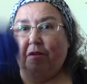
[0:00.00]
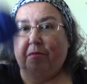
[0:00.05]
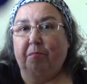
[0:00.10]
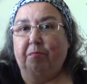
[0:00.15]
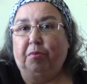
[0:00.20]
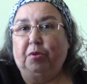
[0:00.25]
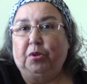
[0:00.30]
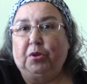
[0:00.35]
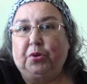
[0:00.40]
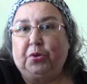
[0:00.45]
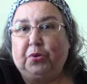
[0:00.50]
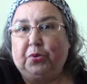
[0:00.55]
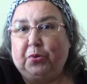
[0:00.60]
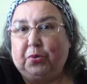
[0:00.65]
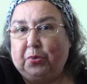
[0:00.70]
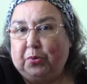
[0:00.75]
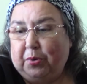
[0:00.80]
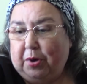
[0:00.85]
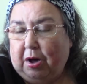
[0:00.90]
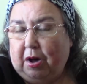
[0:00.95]

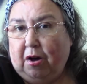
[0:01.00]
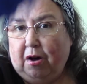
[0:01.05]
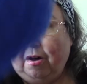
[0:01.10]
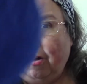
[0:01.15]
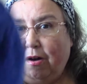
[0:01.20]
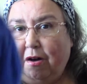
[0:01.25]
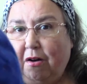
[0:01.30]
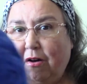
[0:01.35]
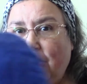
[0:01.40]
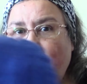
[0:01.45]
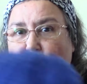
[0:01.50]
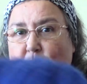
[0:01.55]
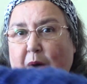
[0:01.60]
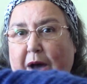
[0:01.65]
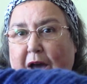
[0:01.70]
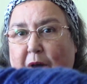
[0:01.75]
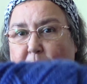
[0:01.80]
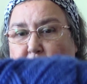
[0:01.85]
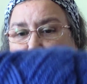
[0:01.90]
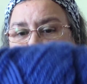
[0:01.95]
blue. Oh,
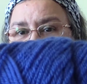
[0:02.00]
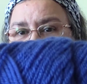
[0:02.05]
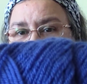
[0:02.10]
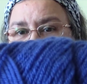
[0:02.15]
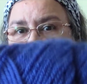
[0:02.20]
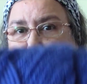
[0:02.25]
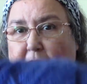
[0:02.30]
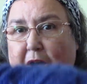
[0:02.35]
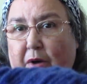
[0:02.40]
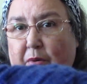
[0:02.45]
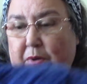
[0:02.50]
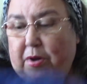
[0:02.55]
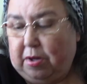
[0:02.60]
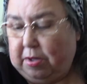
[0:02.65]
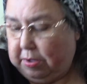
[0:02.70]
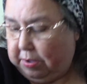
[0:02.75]
wow, wow, wow, wow.